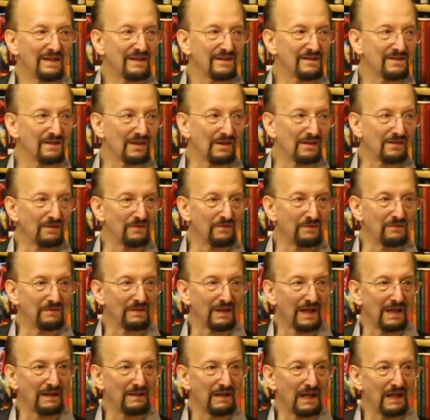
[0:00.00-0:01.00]
So
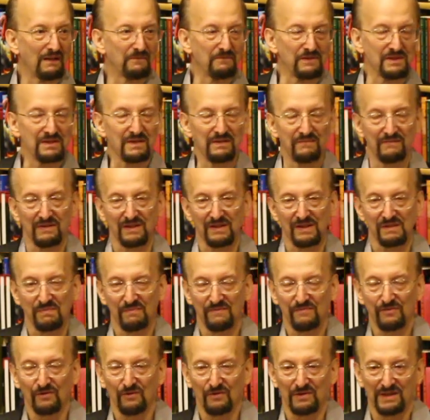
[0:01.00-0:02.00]
I was convinced
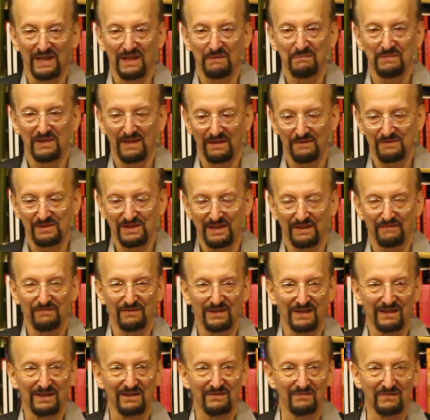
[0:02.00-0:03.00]
before that, but I was
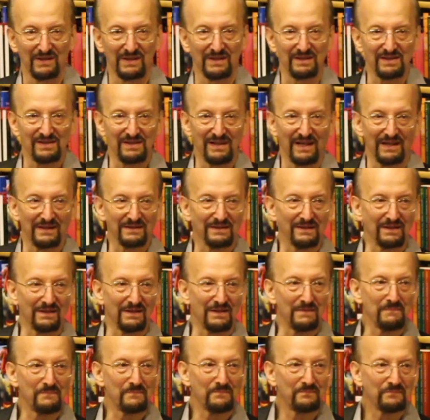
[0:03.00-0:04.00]
definitely convinced that
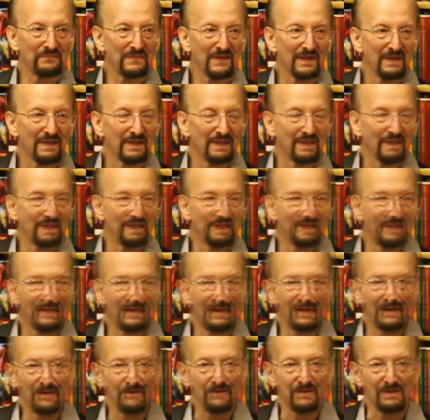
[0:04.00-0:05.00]
time.
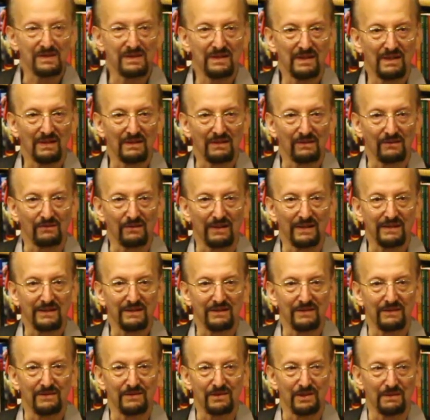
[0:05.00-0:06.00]
Interested in
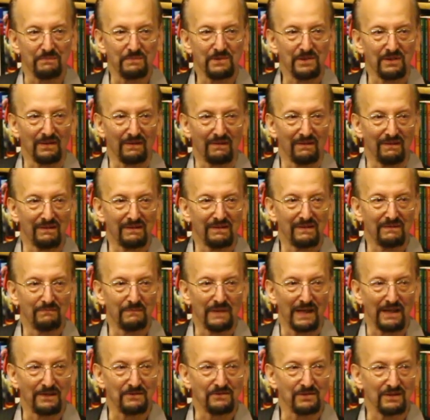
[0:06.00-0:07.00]
Greco-Egyptian
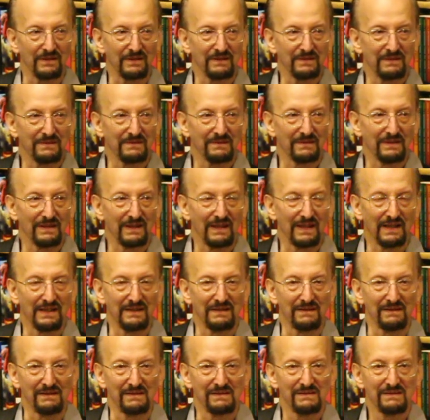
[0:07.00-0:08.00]
magic,
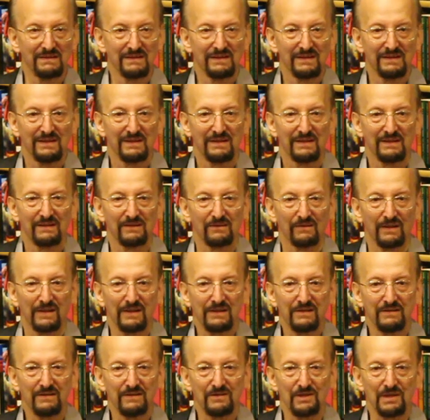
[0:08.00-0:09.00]
and
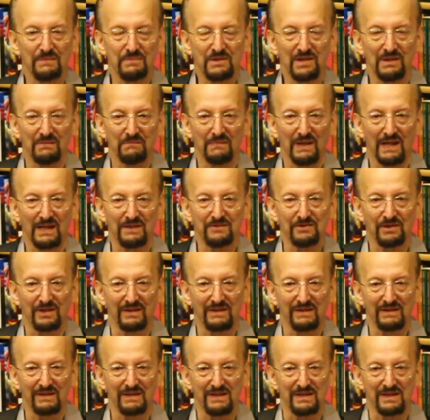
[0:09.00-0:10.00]
Greco-Egyptian
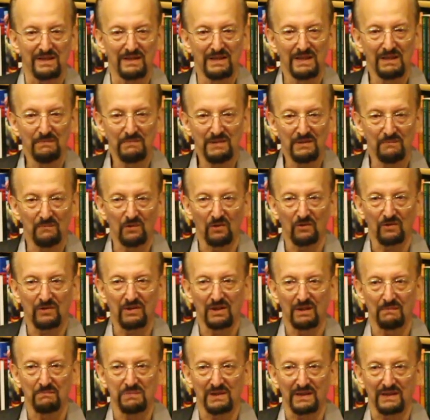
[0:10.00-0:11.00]
magic is a little bit more
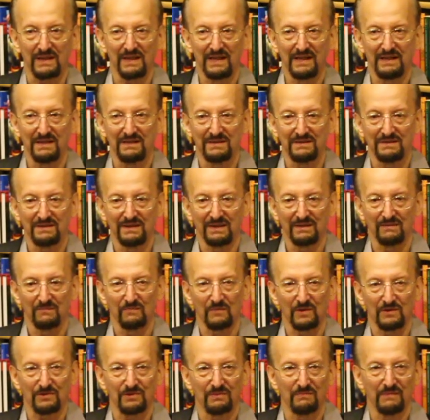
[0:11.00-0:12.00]
complicated than
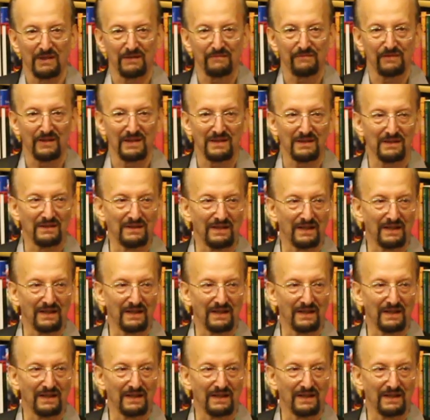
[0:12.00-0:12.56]
what you might find in